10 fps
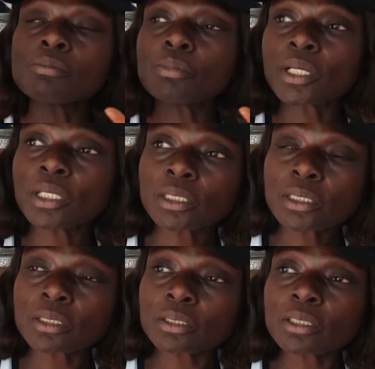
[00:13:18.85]
many
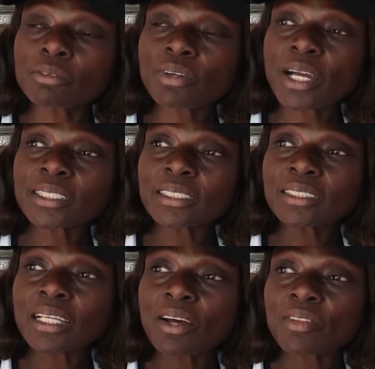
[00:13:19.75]

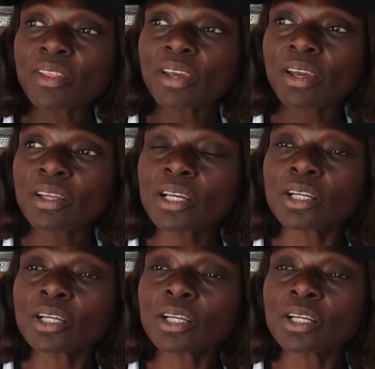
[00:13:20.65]
devices out there